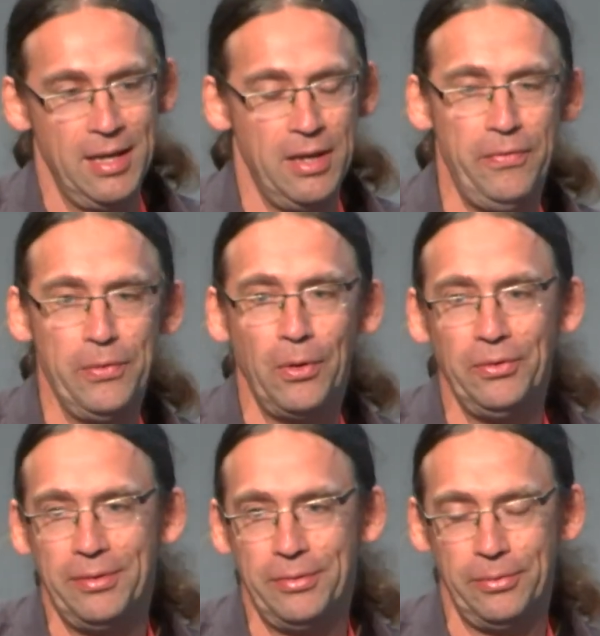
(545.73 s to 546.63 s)
if you want
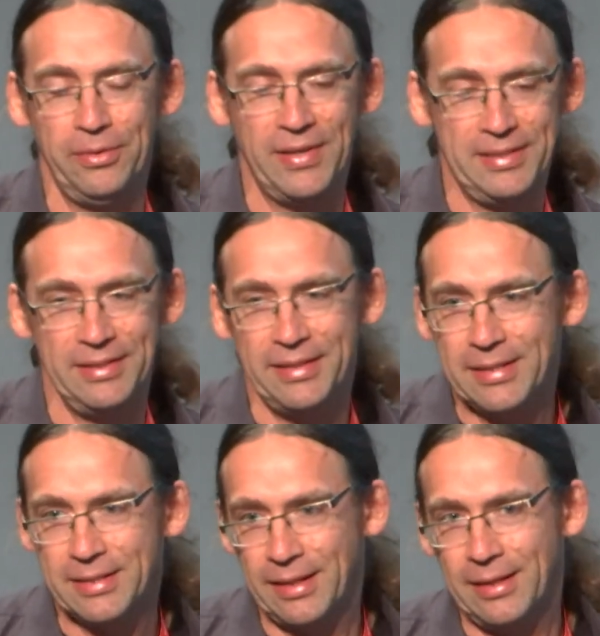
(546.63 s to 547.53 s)
to invest in
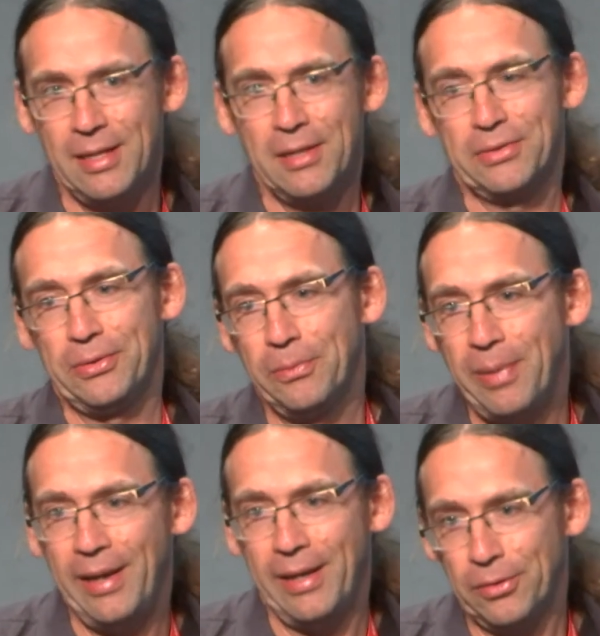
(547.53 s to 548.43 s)
Tesla, so you
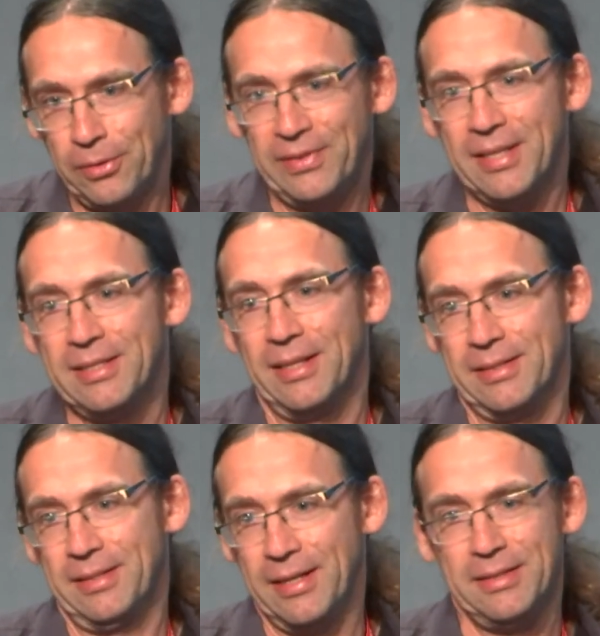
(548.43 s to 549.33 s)
buy a lot of
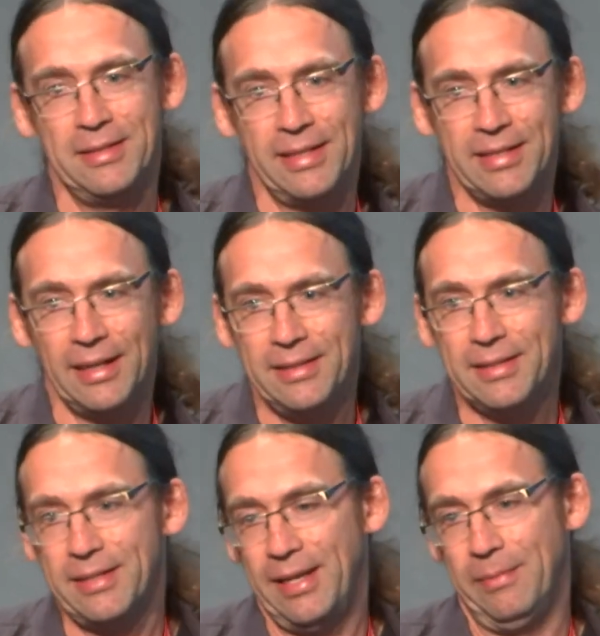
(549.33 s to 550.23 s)
Teslas. Yes, it's exactly the
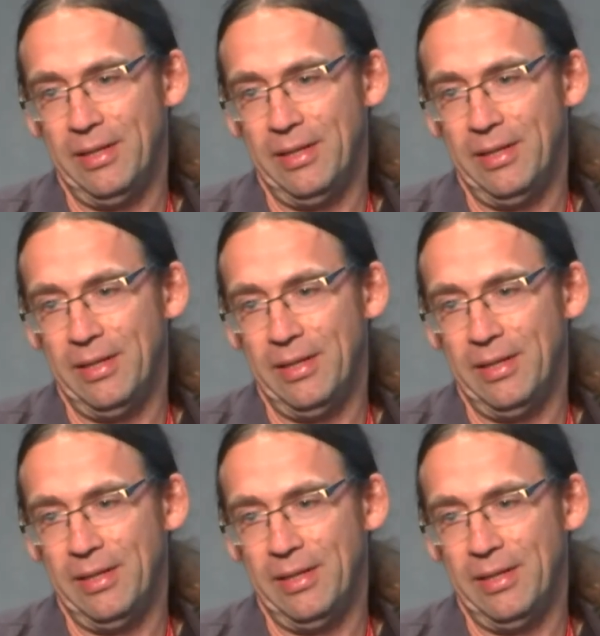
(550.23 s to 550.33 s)
same.